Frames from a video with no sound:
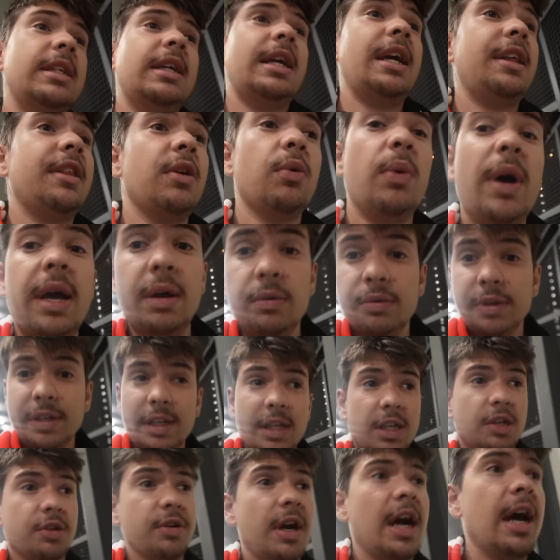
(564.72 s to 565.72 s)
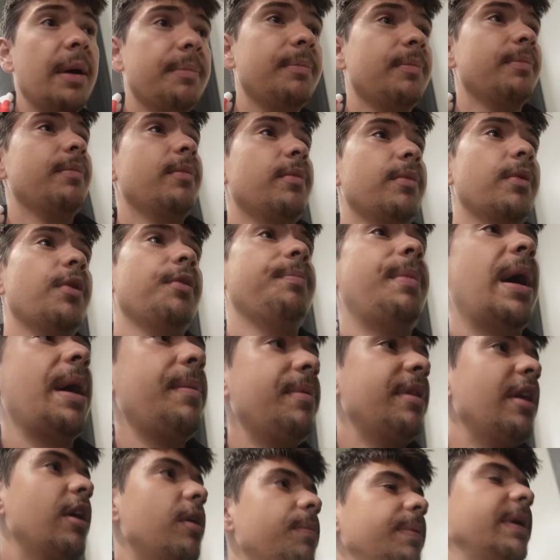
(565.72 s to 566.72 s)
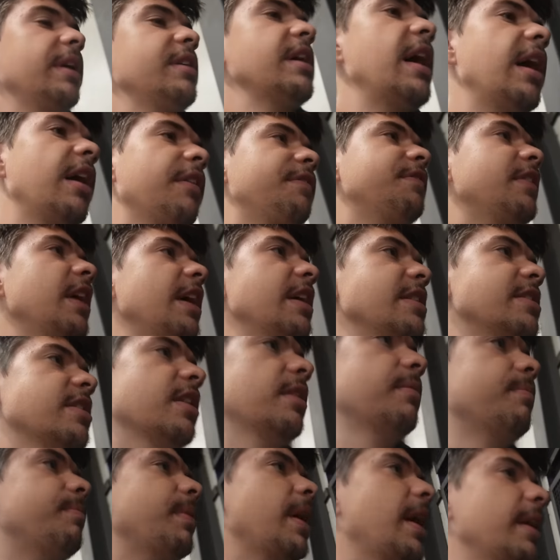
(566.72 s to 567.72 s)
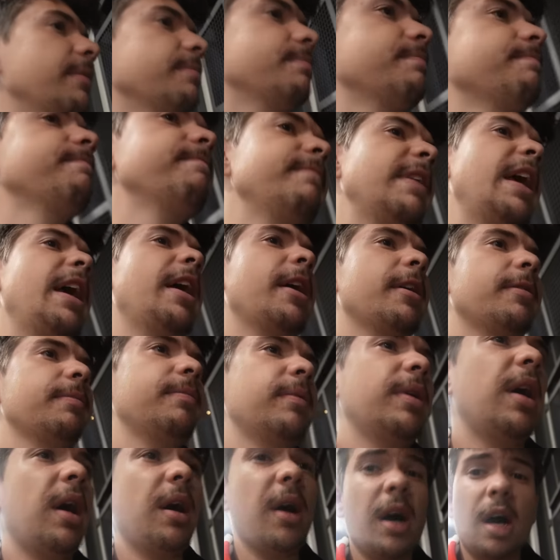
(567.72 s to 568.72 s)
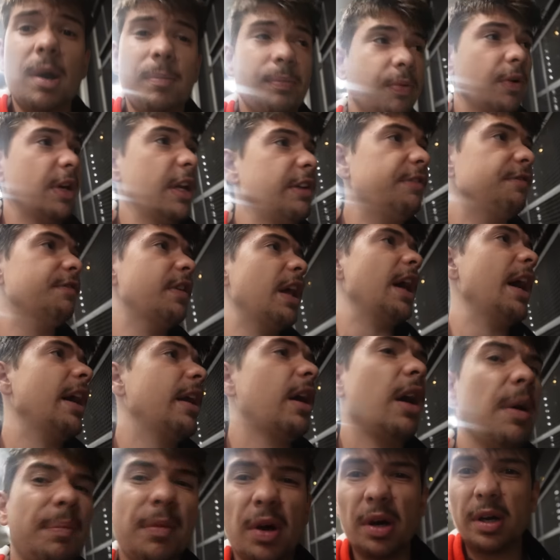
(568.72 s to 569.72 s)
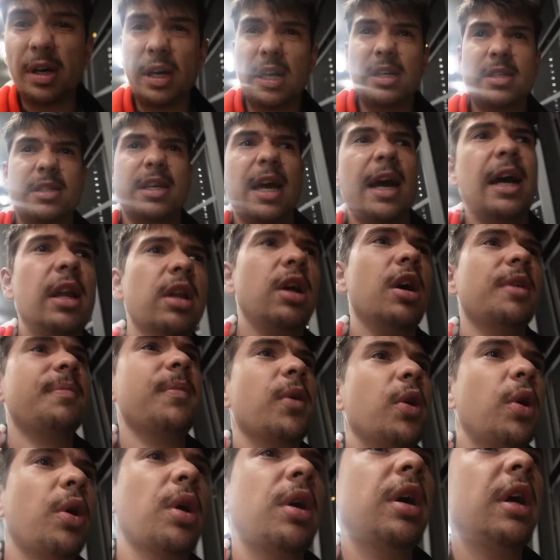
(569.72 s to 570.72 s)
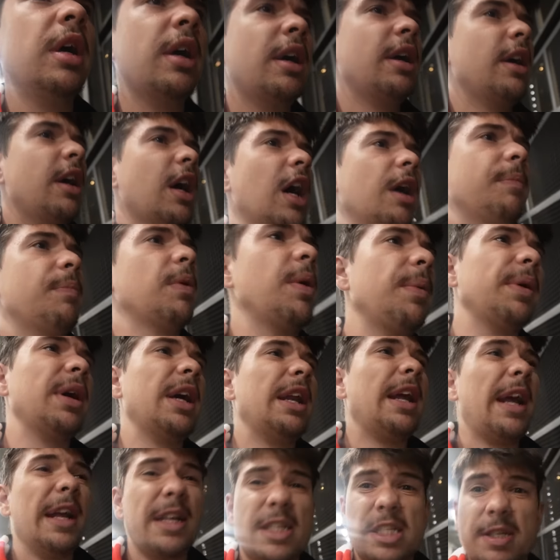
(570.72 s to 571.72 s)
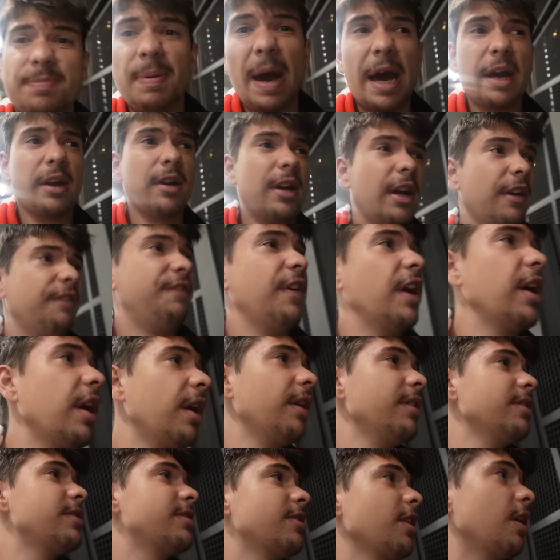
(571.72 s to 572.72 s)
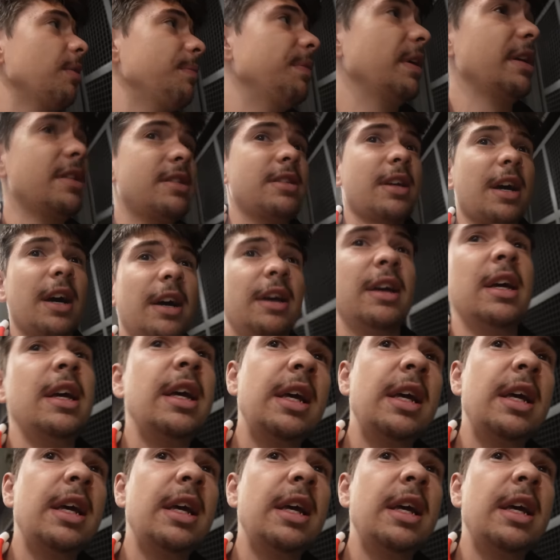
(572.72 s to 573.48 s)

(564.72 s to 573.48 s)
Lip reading: either we're really crap or maybe they'll be half decent. But yeah, I'm pretty flat. I'm not going to say a lot more. I'm probably going to get spat on if I don't stop this. So